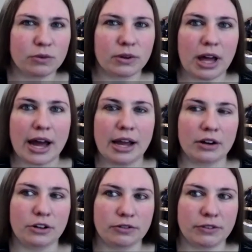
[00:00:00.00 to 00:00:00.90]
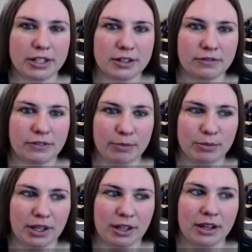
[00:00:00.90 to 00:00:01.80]
had to rely on your friends
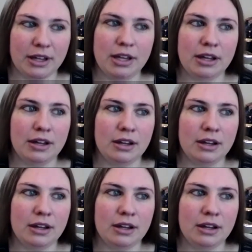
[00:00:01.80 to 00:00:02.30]
and family